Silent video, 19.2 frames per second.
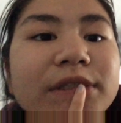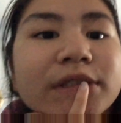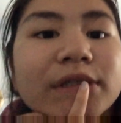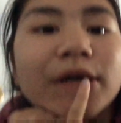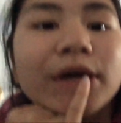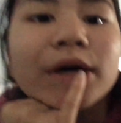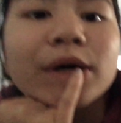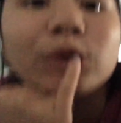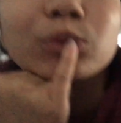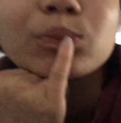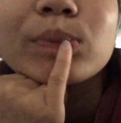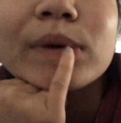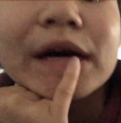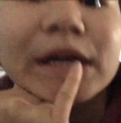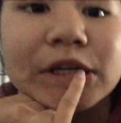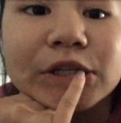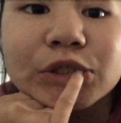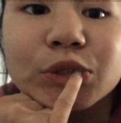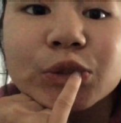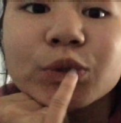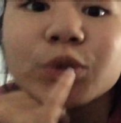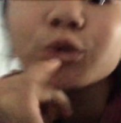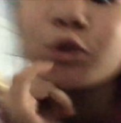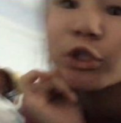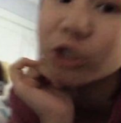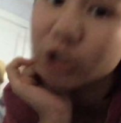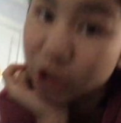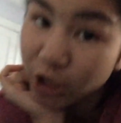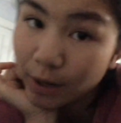to go back to school
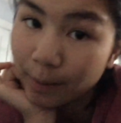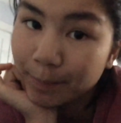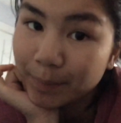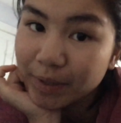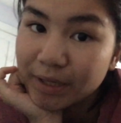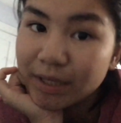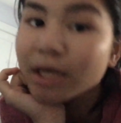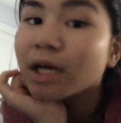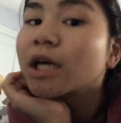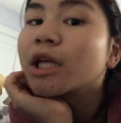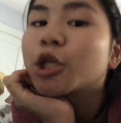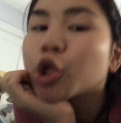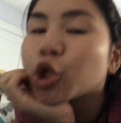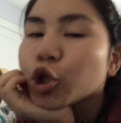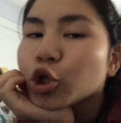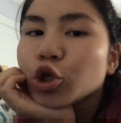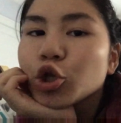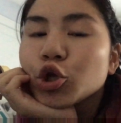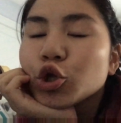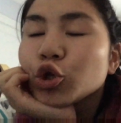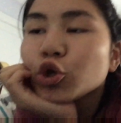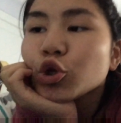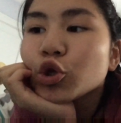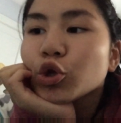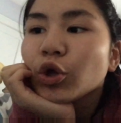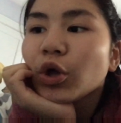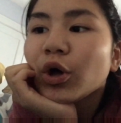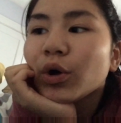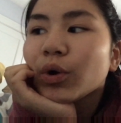shopping.
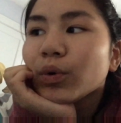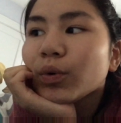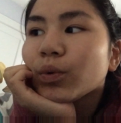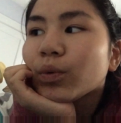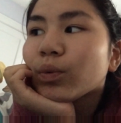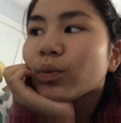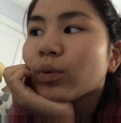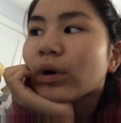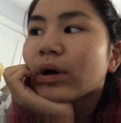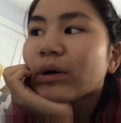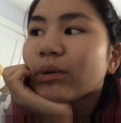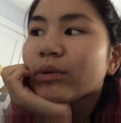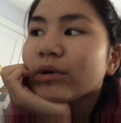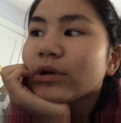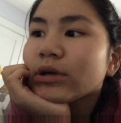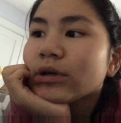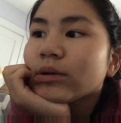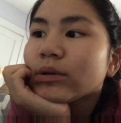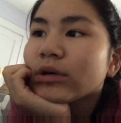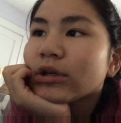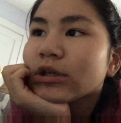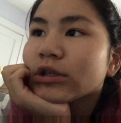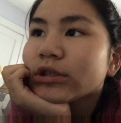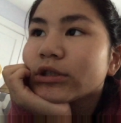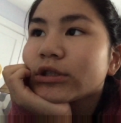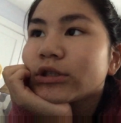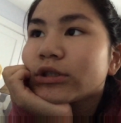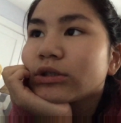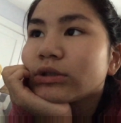So I wonder when I
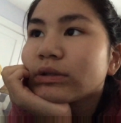should do